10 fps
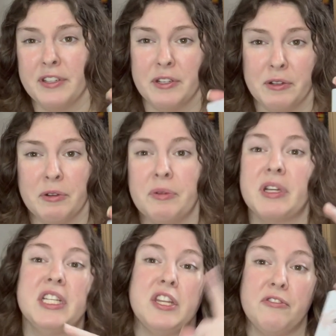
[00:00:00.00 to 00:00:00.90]
to
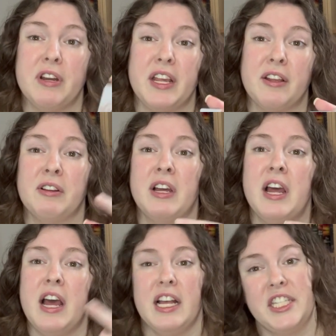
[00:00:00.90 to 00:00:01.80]
continue reading
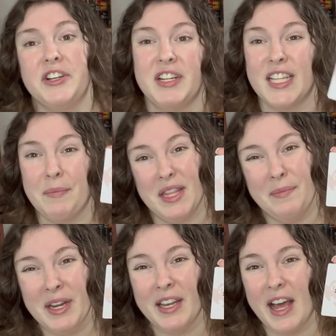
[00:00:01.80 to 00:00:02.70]
a series I'm in the
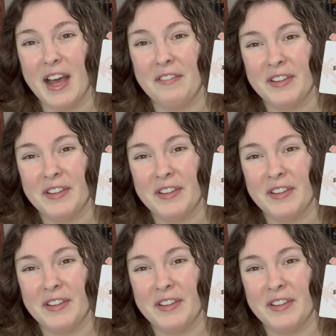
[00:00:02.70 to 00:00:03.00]
middle of,